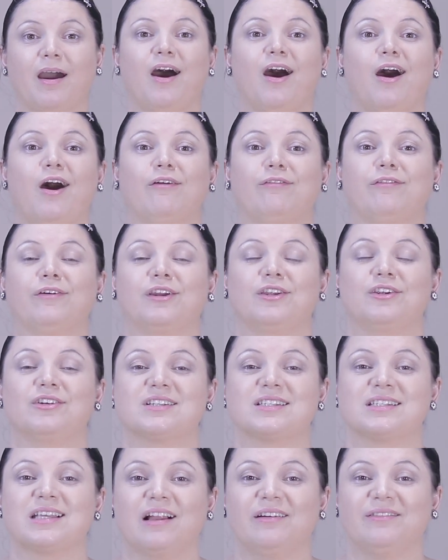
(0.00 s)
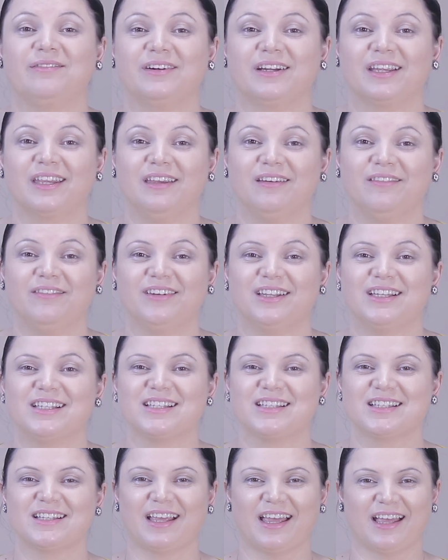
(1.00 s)
Offer yourself
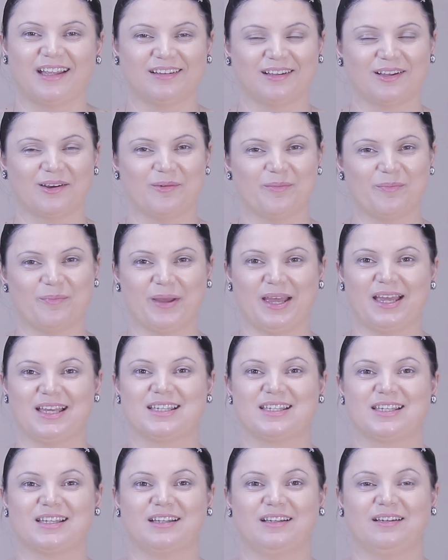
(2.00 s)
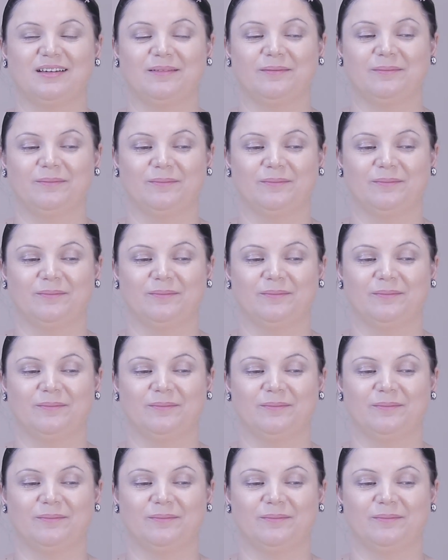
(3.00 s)
forgiveness and compassion.